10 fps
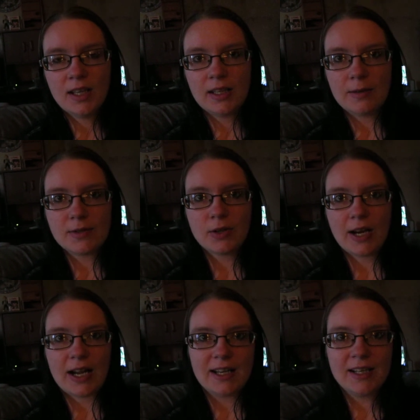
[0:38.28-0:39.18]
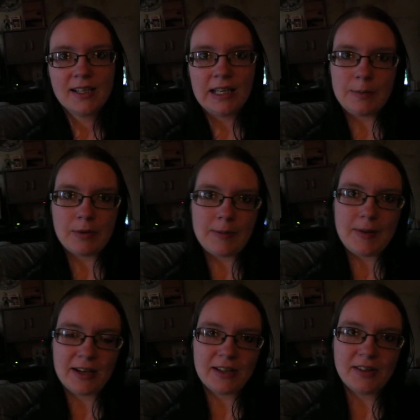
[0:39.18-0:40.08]
It was great. It brought
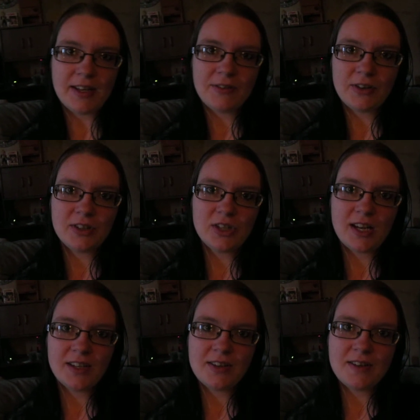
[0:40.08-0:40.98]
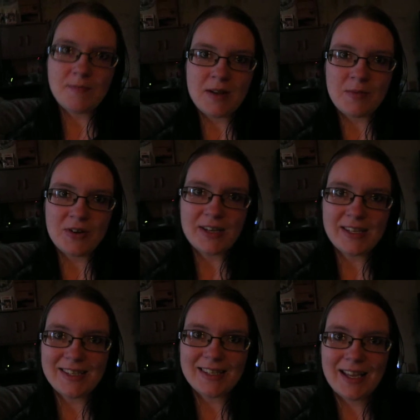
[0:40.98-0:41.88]
back a lot of good childhood
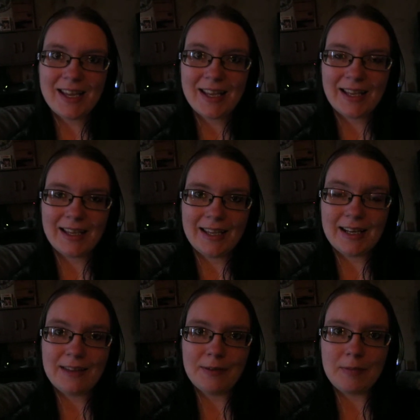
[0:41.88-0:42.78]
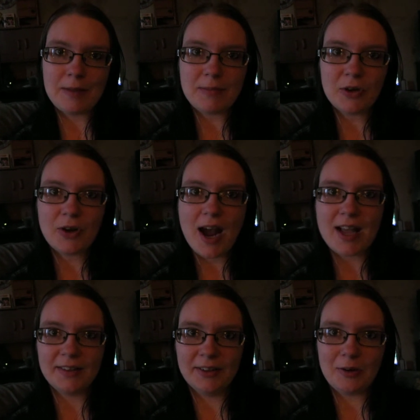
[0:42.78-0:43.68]
memories. It even made me cry
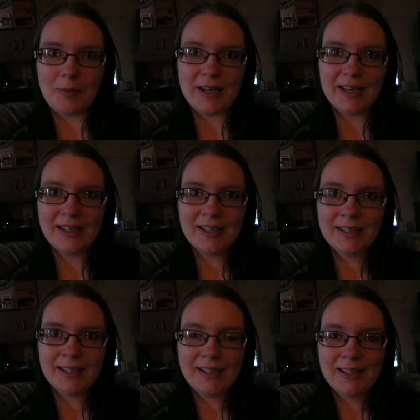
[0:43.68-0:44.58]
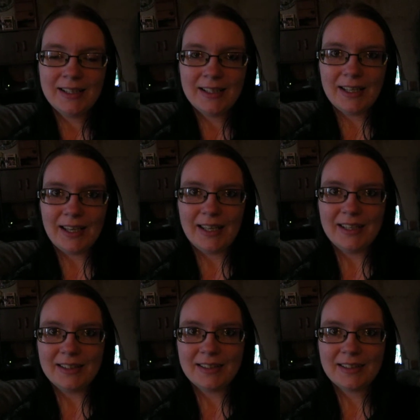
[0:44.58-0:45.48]
a little bit
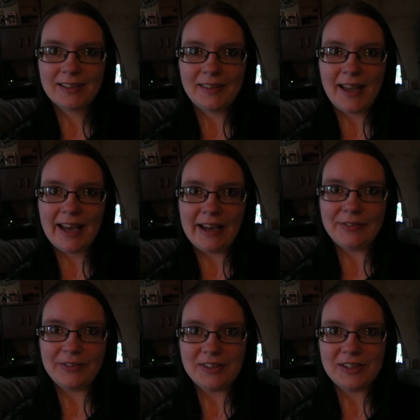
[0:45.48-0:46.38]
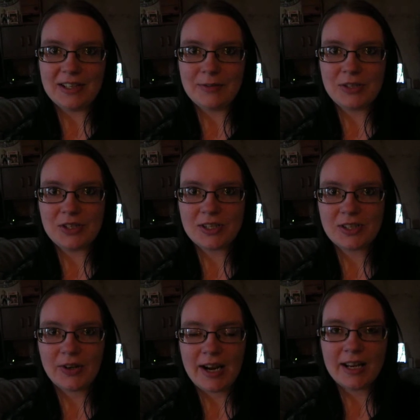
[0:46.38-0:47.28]
and laugh, and it was just
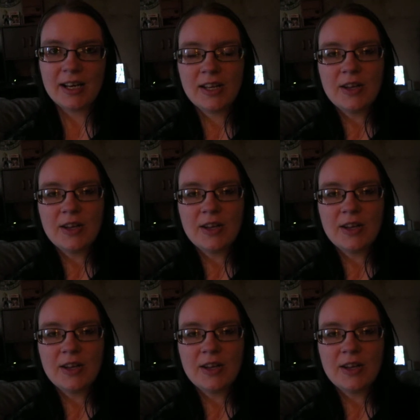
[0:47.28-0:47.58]
great.